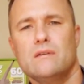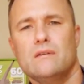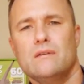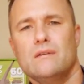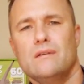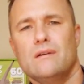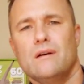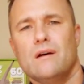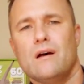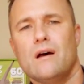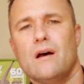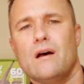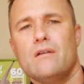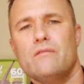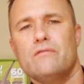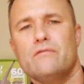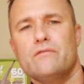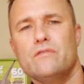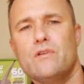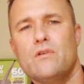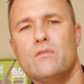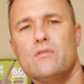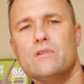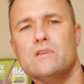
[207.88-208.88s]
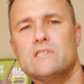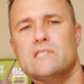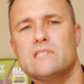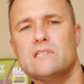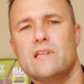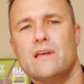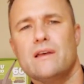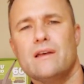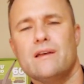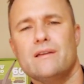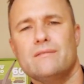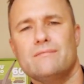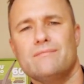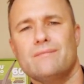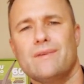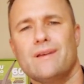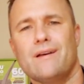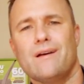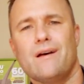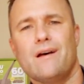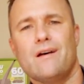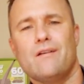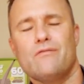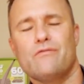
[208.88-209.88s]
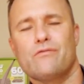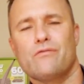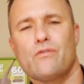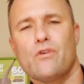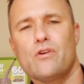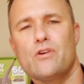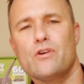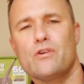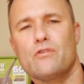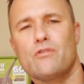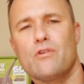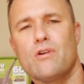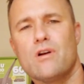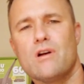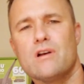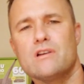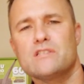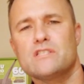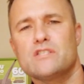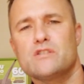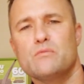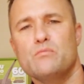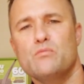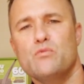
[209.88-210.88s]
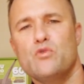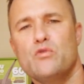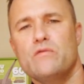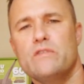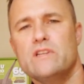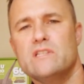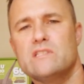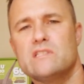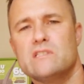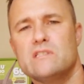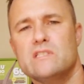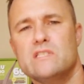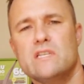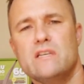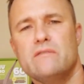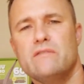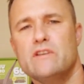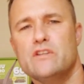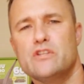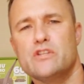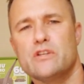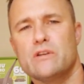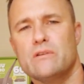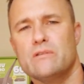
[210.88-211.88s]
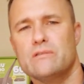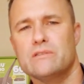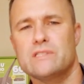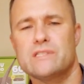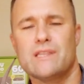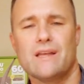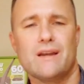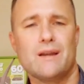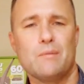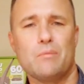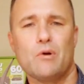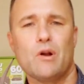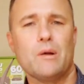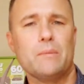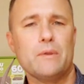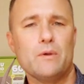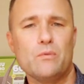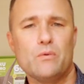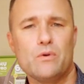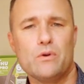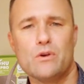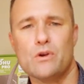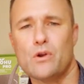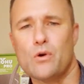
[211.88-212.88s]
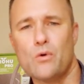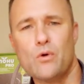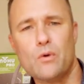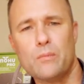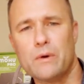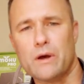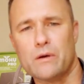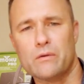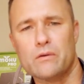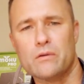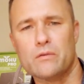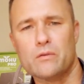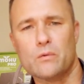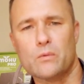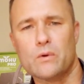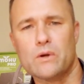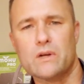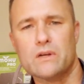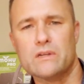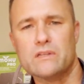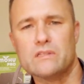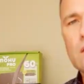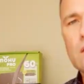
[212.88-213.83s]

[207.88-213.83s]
I've noticed that I've run across some movies and TV shows that I probably wouldn't know about otherwise.